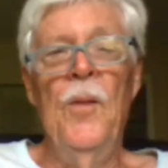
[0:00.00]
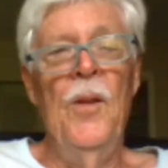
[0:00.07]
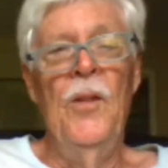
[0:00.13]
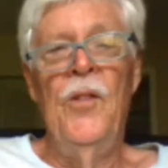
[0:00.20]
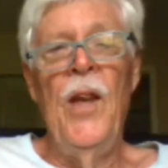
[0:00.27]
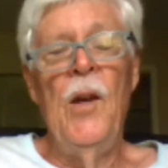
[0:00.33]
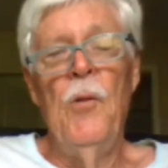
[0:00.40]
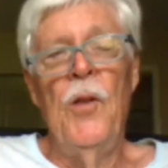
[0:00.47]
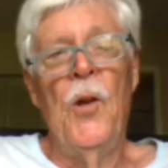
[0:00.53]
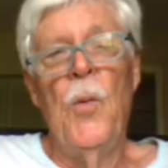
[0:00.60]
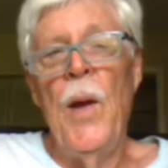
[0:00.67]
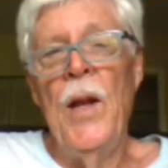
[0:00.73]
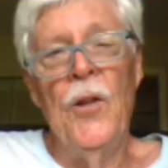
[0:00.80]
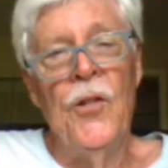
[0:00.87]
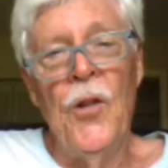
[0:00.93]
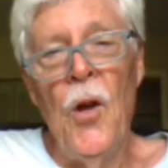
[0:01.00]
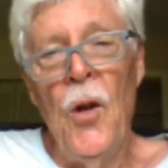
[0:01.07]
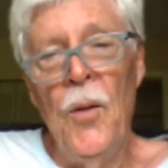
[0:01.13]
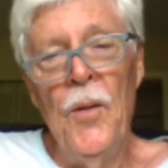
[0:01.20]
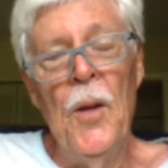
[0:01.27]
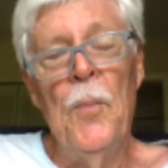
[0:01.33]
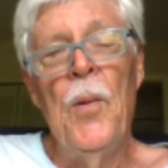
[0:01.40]
take it with a grain of
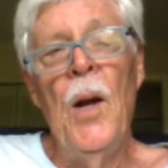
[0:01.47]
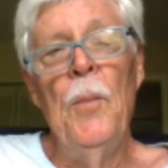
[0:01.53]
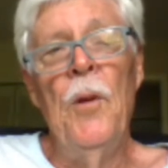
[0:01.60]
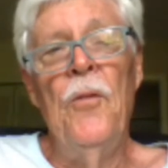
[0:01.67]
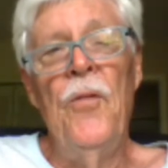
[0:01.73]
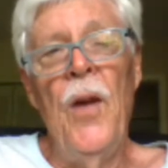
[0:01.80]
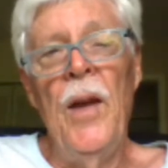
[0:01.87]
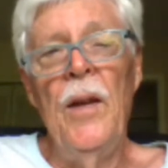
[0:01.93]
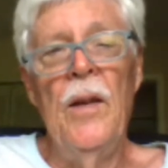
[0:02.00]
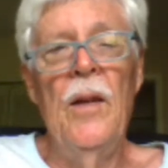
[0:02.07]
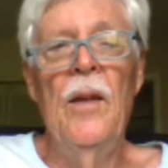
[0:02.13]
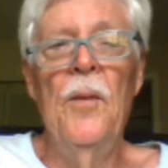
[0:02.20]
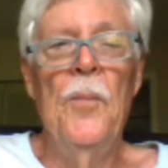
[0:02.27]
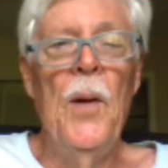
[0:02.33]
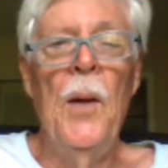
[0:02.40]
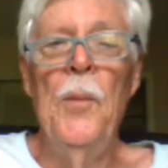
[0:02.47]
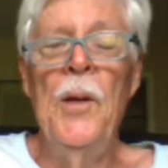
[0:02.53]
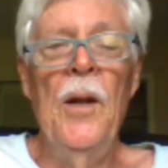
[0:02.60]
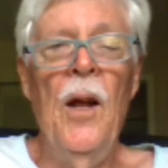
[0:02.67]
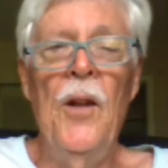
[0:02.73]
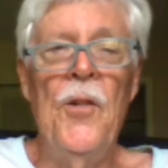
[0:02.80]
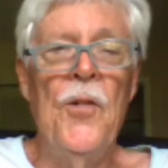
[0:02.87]
salt. They're probably fake, probably
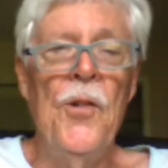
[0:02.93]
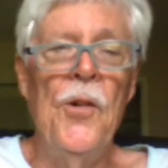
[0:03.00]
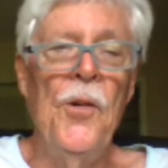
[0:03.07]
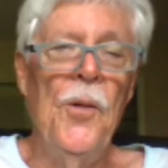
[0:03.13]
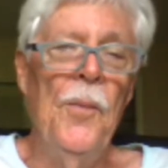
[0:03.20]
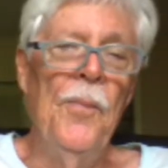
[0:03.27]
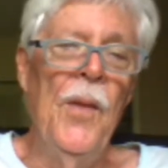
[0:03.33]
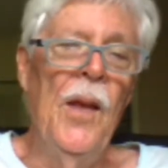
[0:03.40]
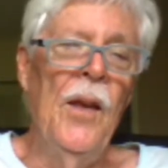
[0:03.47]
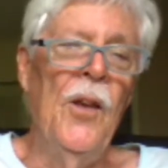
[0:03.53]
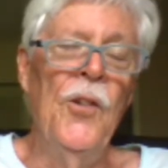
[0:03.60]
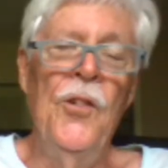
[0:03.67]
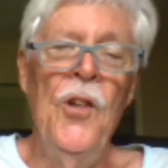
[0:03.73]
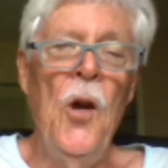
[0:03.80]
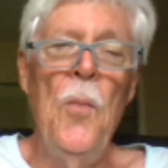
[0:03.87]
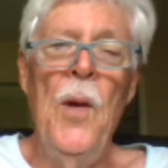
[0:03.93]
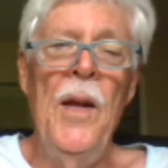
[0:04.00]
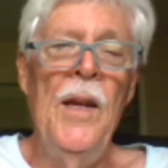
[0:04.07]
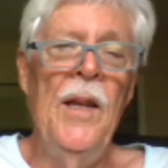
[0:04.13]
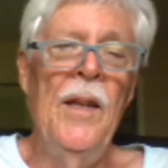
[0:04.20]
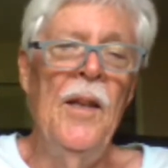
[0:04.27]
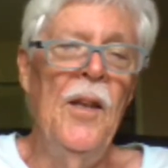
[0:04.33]
not true, because
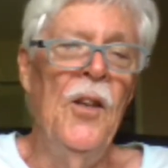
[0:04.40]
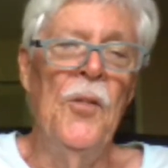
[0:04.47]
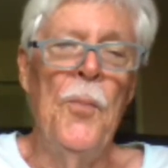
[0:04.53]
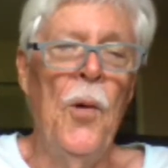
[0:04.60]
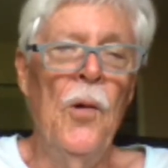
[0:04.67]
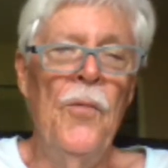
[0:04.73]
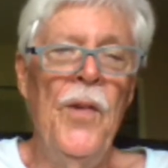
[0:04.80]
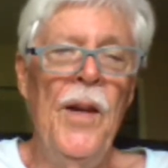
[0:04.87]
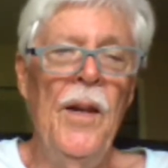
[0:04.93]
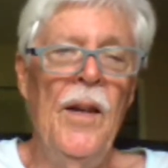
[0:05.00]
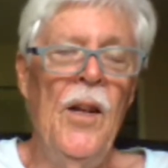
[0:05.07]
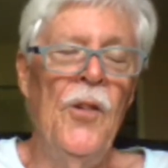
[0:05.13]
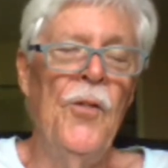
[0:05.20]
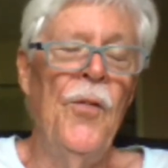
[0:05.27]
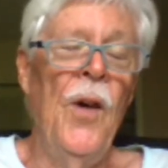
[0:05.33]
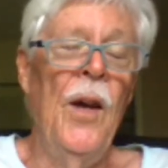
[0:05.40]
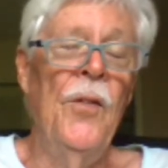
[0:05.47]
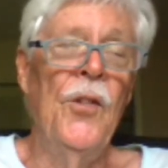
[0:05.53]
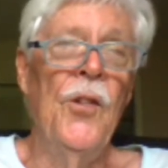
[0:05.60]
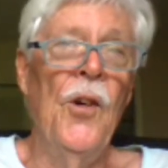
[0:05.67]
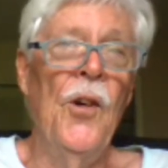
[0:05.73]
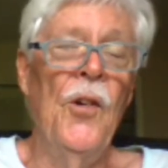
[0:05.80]
nobody is perfect and gets 5
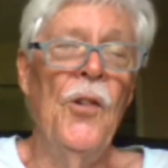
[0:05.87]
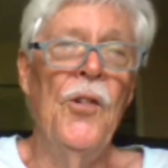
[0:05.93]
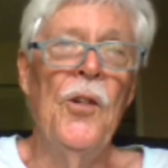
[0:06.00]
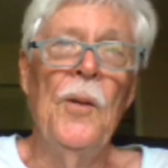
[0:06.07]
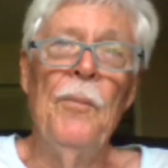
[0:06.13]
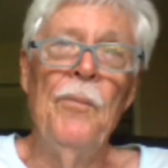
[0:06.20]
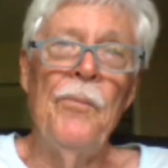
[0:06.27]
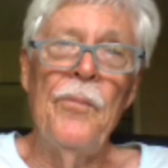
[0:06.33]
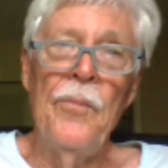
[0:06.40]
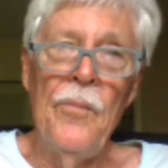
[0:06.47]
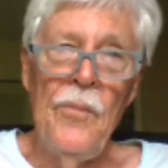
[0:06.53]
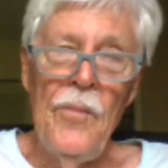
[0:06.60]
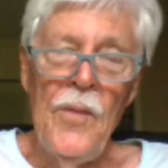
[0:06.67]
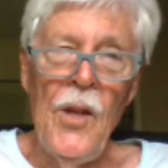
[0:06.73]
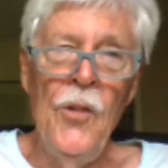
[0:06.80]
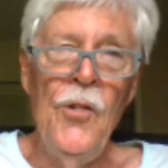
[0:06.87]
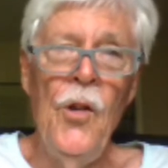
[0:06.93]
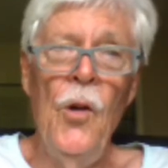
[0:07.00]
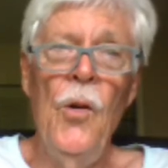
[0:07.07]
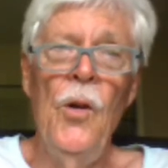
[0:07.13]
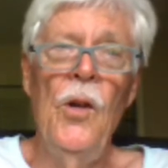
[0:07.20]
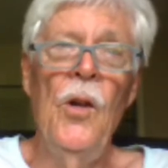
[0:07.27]
stars.
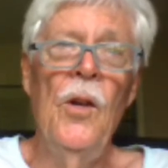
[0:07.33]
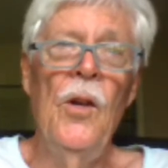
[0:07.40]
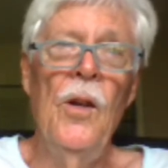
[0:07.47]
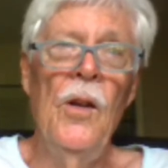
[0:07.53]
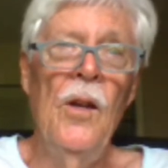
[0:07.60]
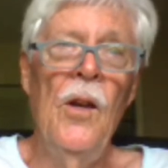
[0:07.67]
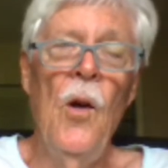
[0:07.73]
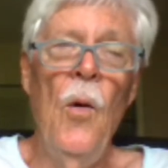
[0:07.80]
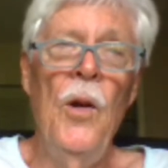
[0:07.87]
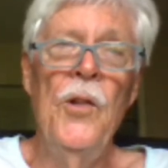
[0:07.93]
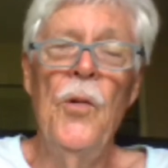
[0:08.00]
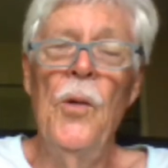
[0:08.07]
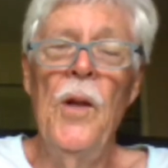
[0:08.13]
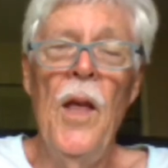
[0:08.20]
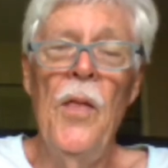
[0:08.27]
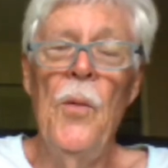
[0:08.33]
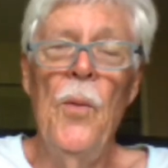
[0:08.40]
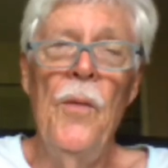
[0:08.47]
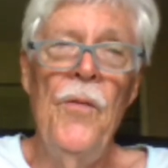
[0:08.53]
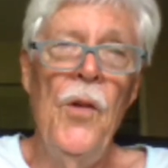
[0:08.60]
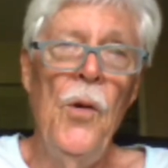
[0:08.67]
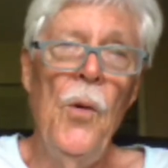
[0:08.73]
So go on to another
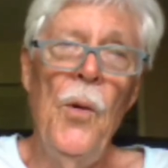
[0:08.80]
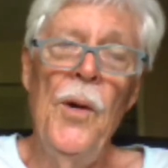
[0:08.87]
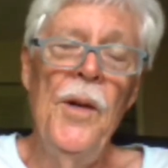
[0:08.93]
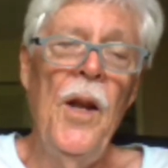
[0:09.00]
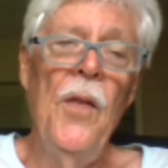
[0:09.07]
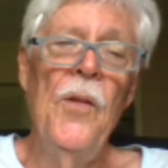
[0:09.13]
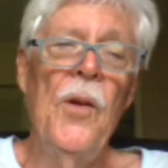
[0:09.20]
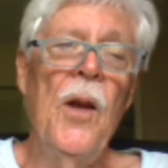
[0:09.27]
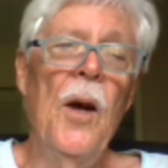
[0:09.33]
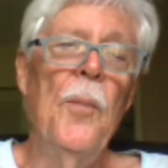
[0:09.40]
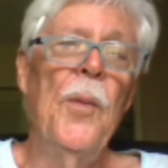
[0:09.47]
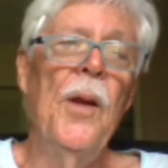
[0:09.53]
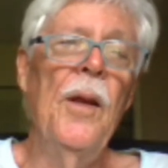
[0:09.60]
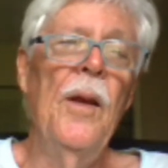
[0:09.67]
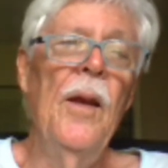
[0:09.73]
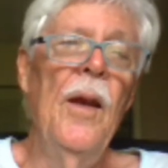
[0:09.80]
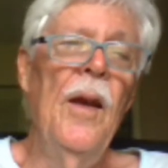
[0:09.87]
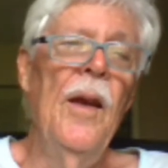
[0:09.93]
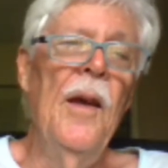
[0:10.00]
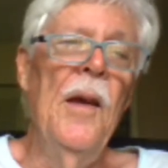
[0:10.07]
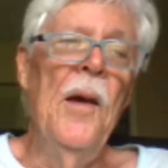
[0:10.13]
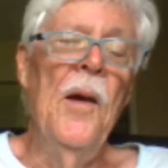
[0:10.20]
review or another company.
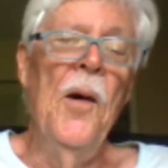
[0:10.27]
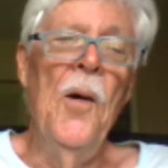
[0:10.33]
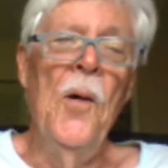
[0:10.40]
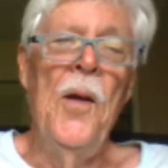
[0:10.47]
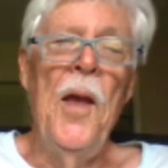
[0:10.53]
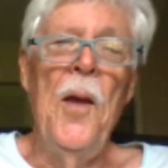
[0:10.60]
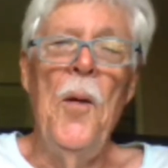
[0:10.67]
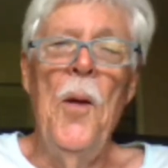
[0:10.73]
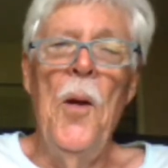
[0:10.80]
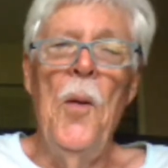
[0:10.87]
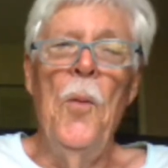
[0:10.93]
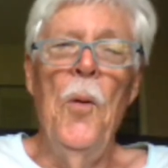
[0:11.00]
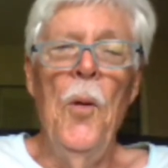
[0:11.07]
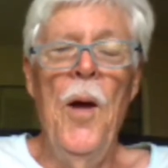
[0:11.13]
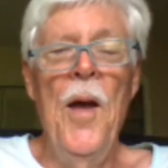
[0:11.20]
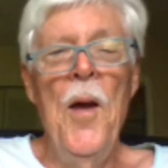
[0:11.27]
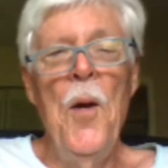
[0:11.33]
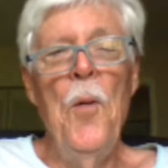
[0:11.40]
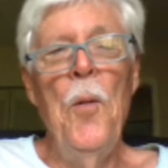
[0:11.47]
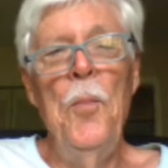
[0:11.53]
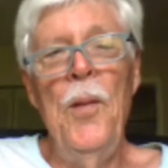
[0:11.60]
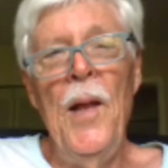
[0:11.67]
Okay,
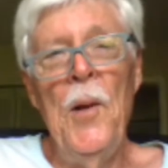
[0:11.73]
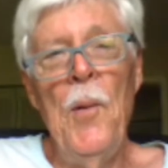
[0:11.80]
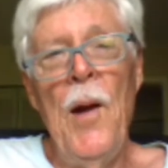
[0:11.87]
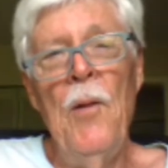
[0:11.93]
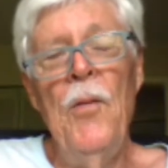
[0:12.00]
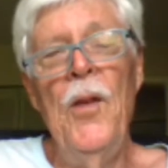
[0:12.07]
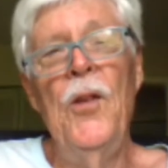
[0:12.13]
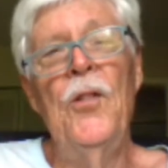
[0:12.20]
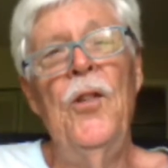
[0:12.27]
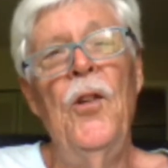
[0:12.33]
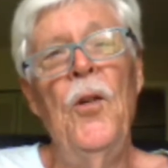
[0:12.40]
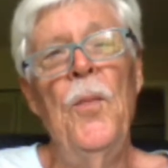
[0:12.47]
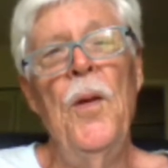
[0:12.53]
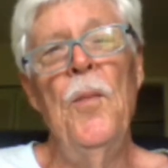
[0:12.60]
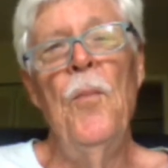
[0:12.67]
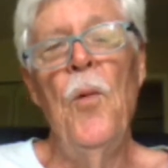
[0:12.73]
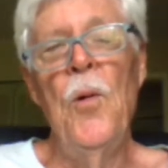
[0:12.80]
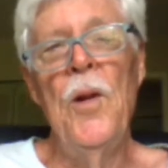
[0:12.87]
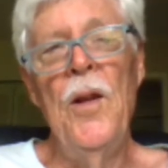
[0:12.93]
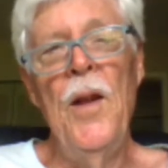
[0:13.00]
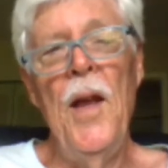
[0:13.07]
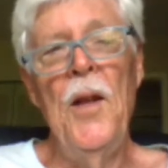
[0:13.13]
we'll play around with this a little bit
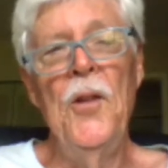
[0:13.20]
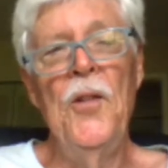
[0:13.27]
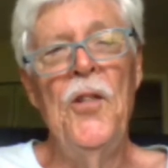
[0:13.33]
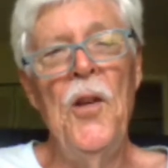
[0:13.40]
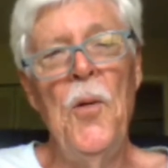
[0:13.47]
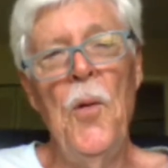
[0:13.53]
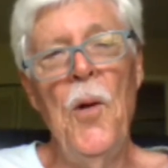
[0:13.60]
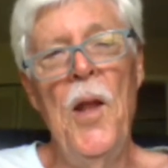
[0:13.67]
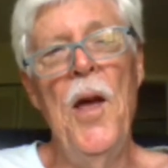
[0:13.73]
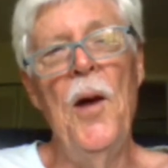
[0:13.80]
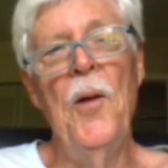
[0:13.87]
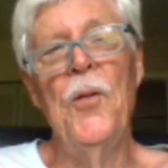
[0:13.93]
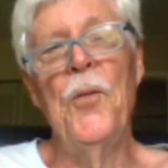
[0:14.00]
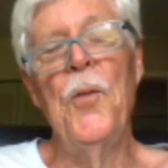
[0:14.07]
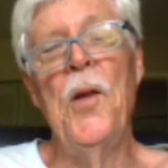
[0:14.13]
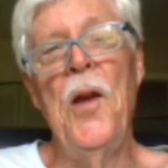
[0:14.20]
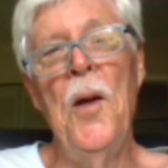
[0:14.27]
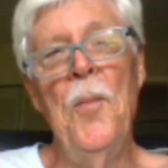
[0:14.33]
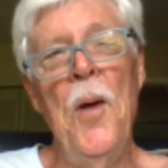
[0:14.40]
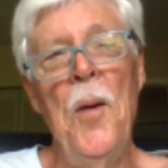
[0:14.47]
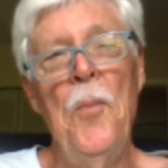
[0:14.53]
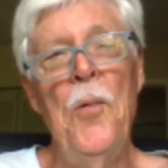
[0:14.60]
more today and see what else we
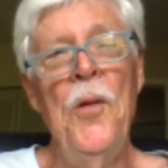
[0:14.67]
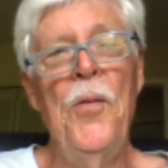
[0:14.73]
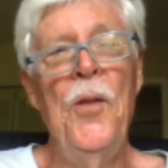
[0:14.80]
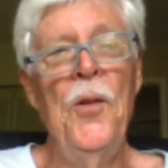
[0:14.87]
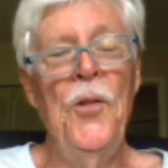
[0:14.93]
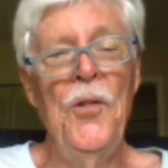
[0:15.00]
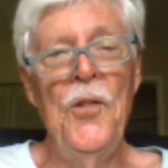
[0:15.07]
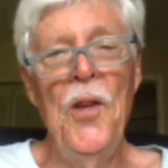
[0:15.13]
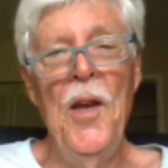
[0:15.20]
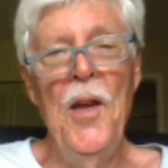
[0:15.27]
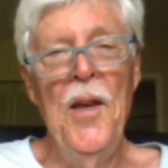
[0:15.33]
come up with these